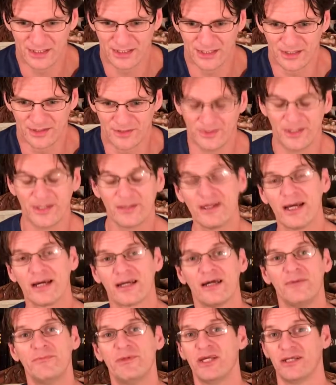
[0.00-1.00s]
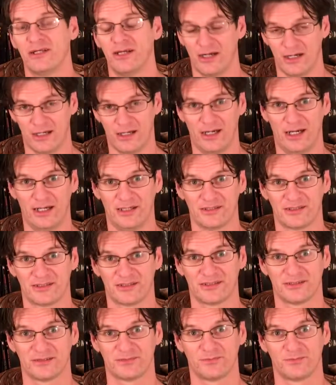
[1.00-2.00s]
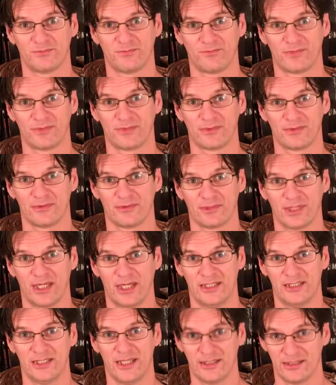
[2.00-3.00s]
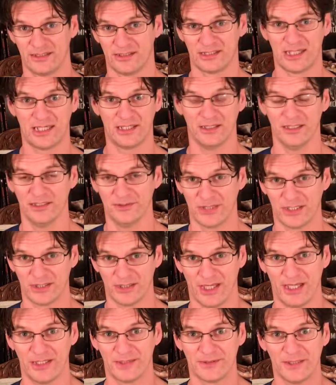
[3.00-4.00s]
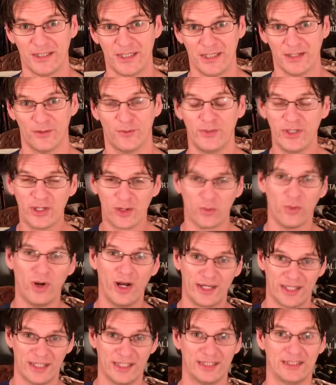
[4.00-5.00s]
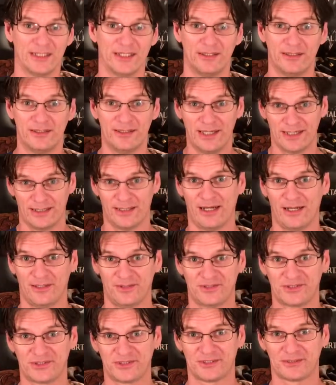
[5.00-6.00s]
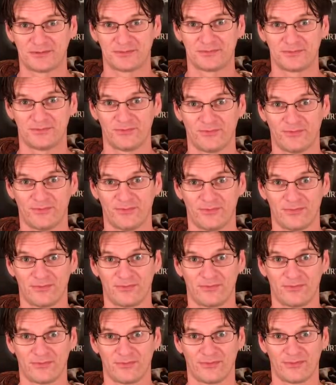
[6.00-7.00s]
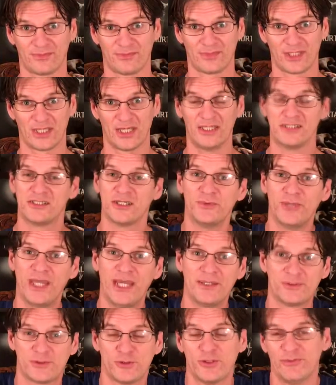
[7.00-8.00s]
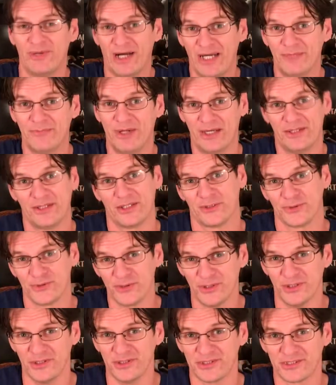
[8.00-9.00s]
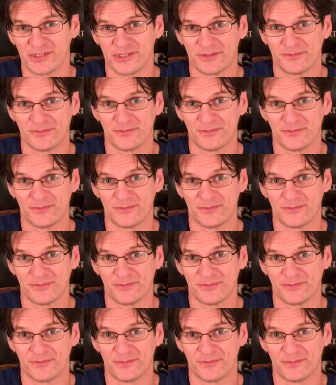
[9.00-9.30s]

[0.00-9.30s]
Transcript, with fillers: they're not coming into our house and telling us how to live our life. We are walking into their house. And so we have to abide by their rules.